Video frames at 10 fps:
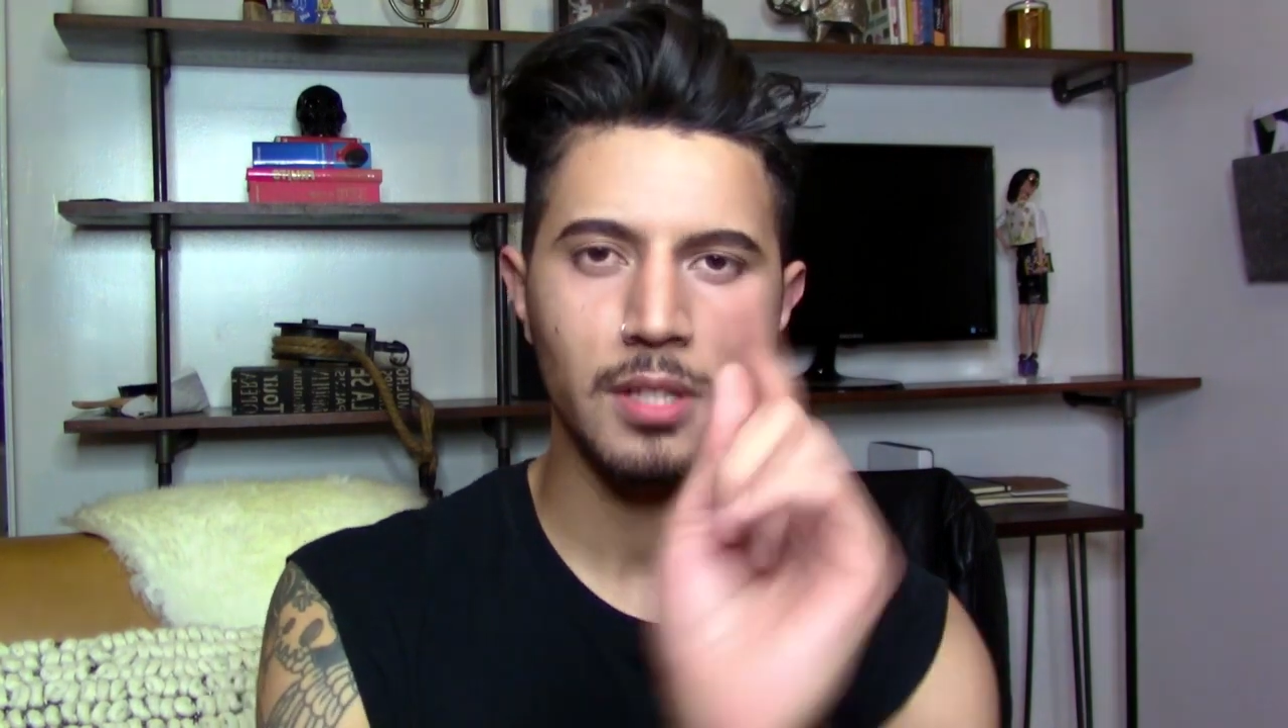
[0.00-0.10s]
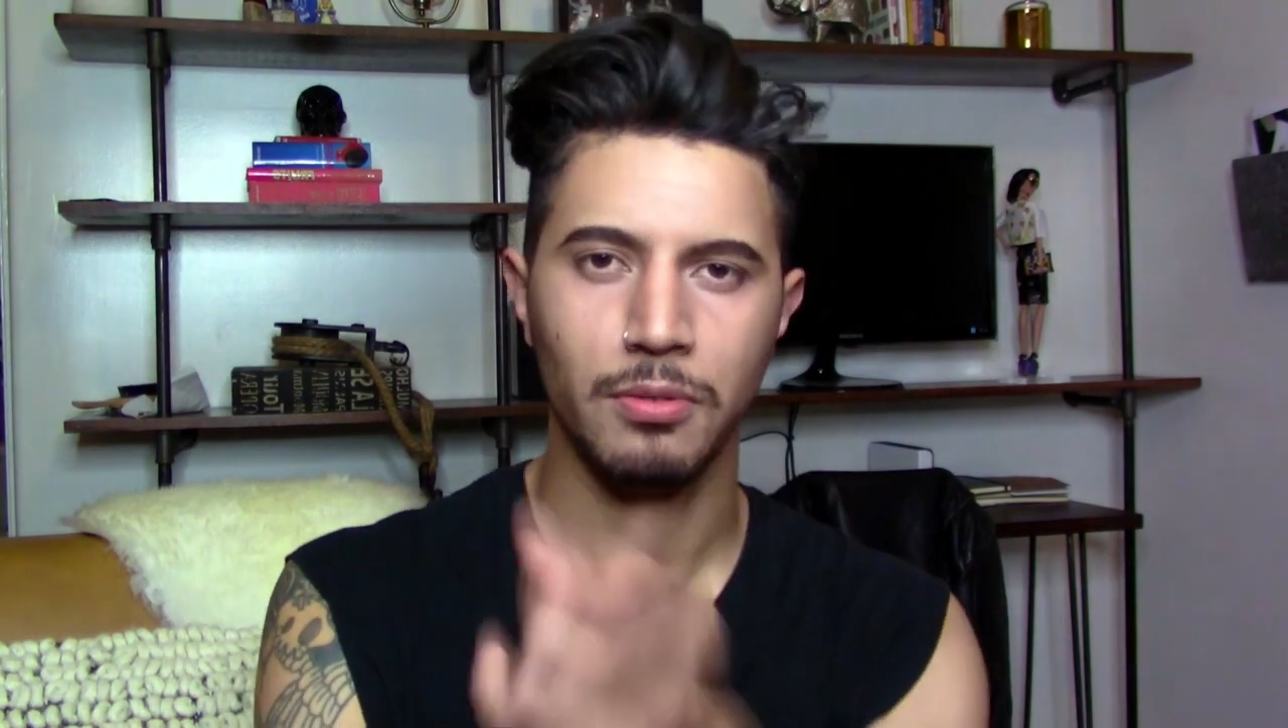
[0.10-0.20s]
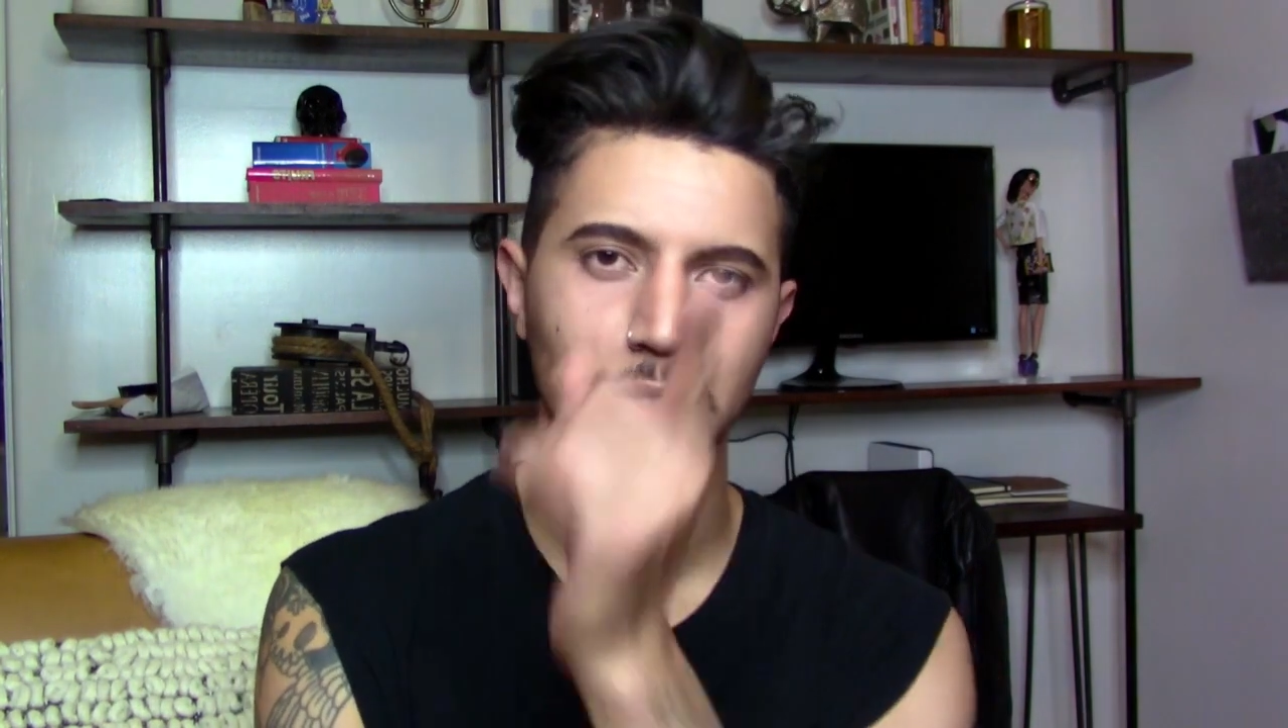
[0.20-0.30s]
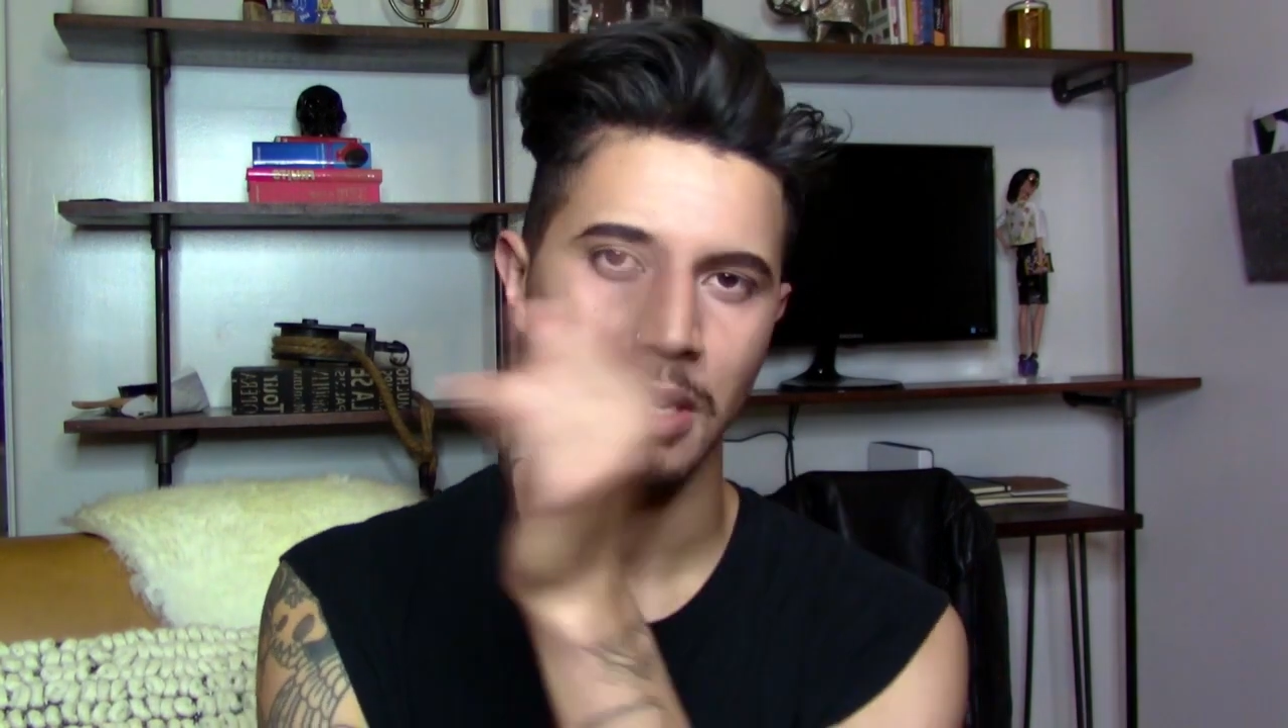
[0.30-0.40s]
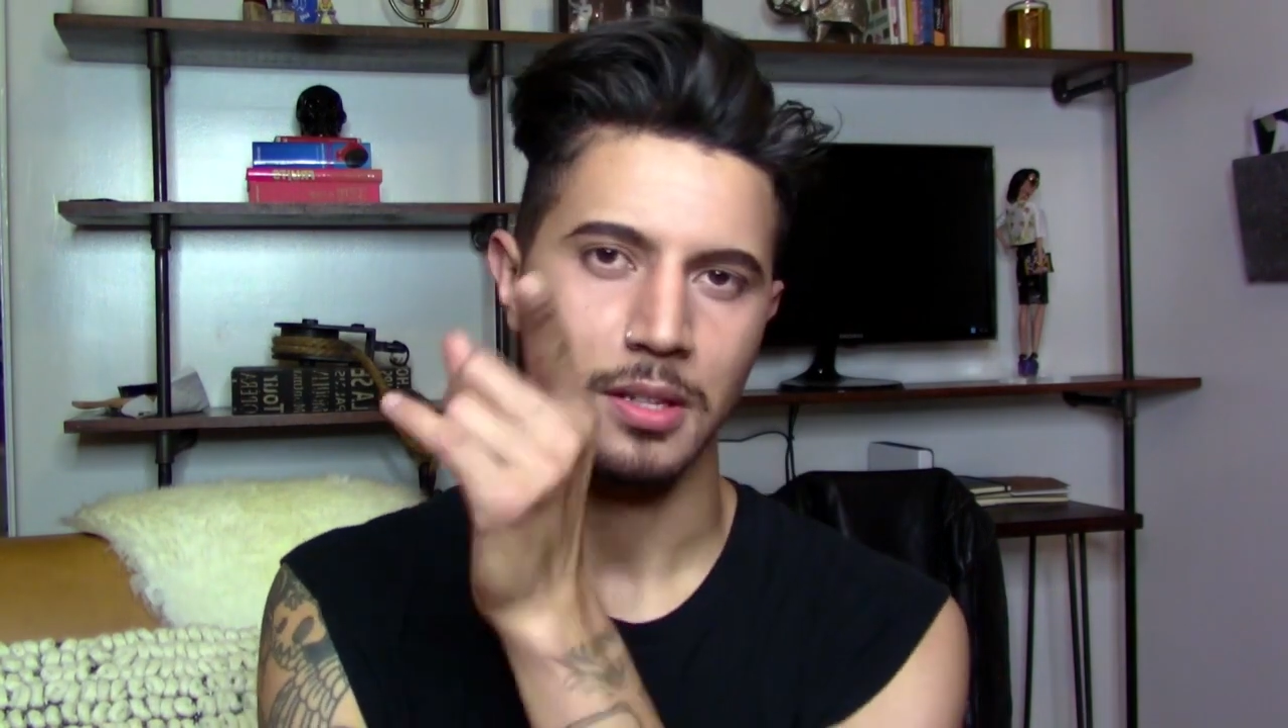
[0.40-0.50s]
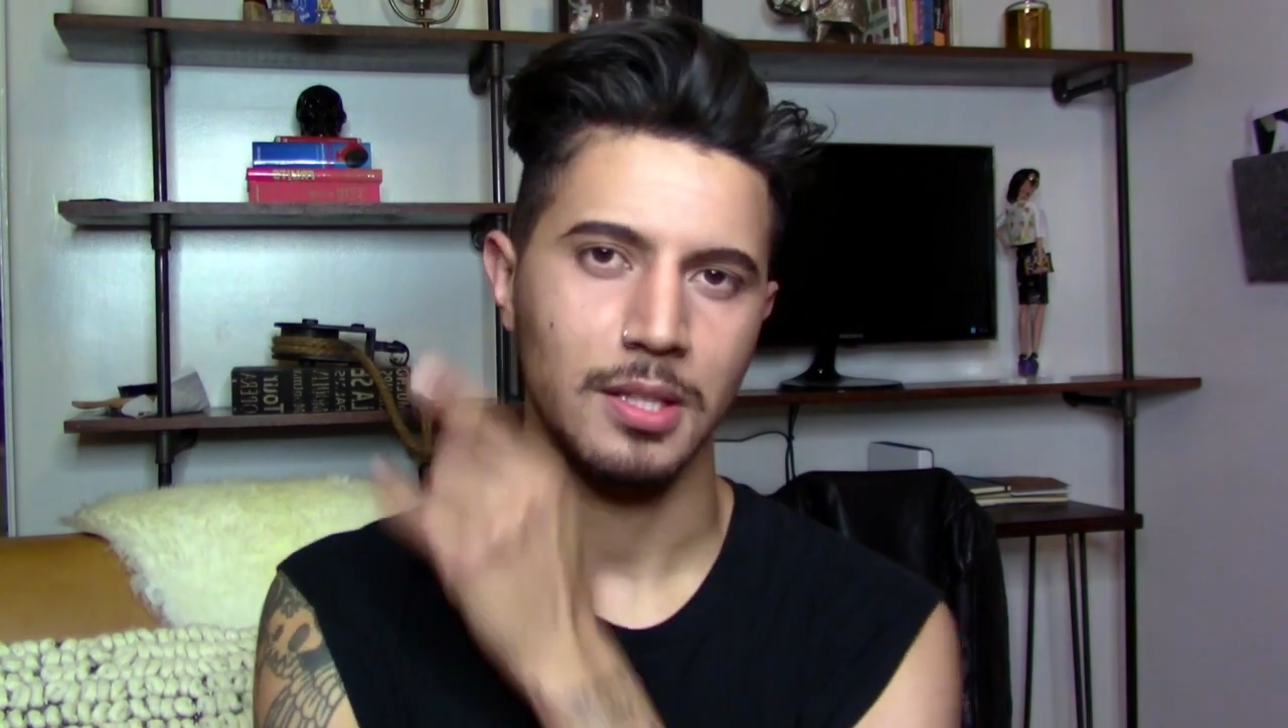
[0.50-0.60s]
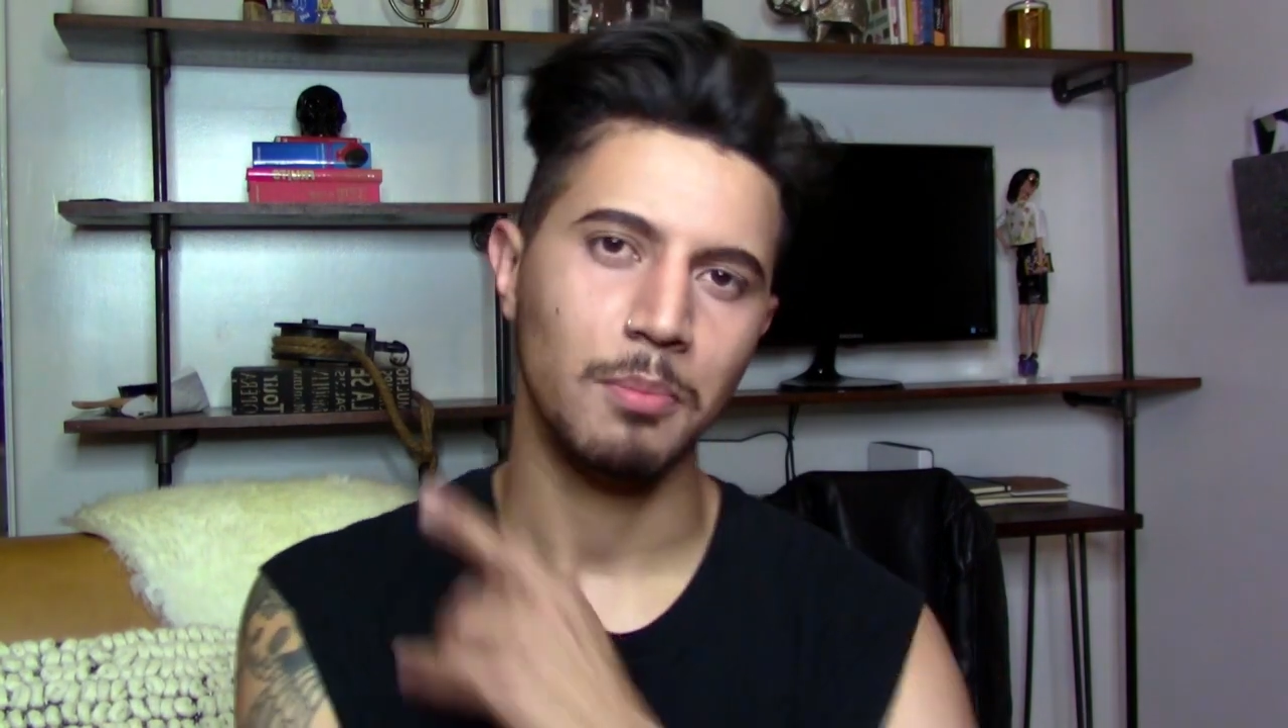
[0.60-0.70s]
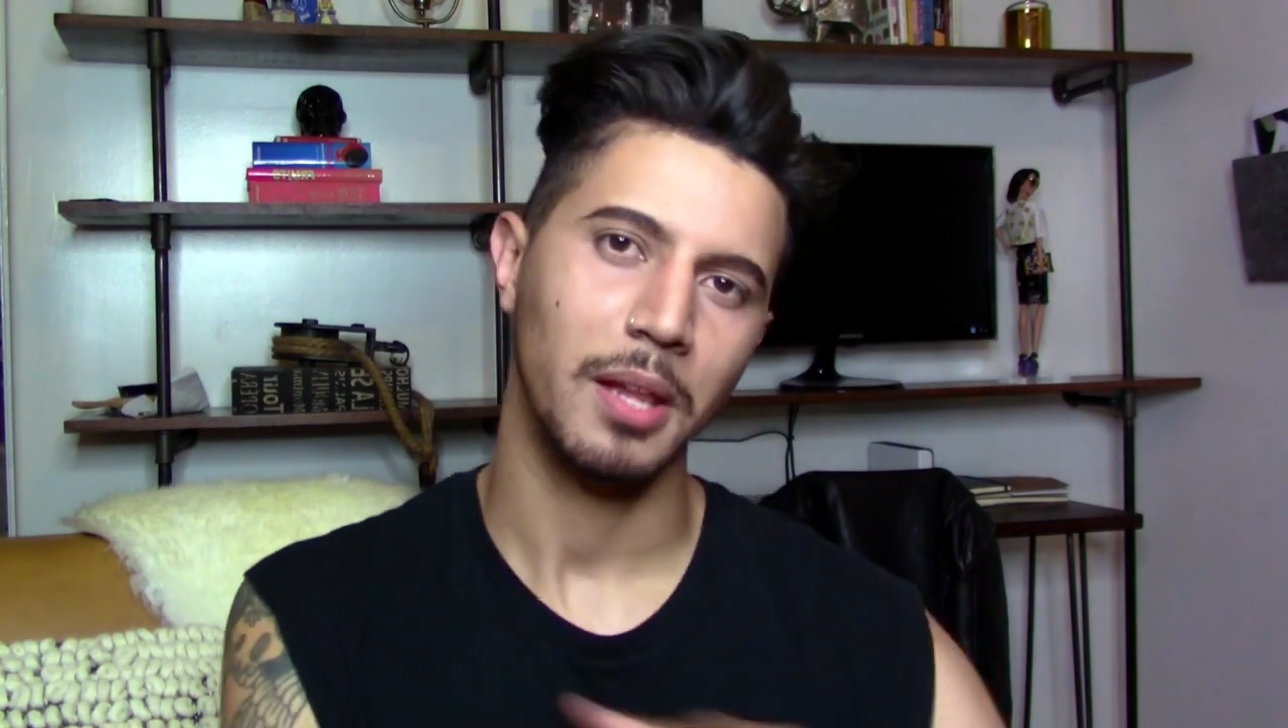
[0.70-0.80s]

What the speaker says: different dolls I